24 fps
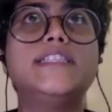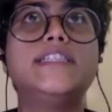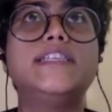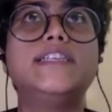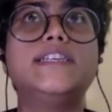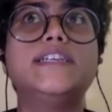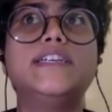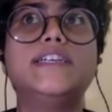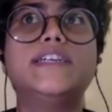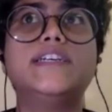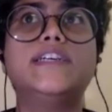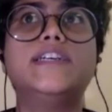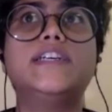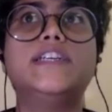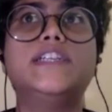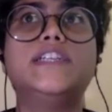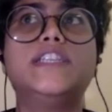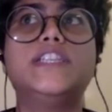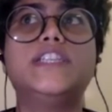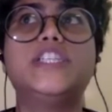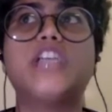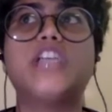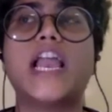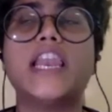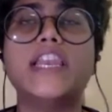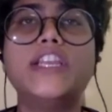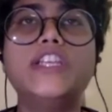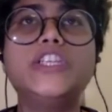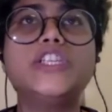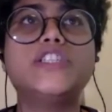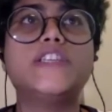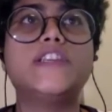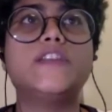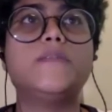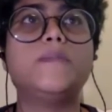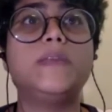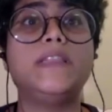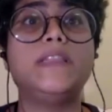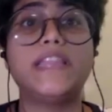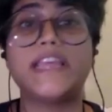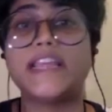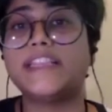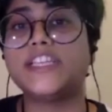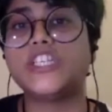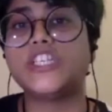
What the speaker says: the challenges that have been there,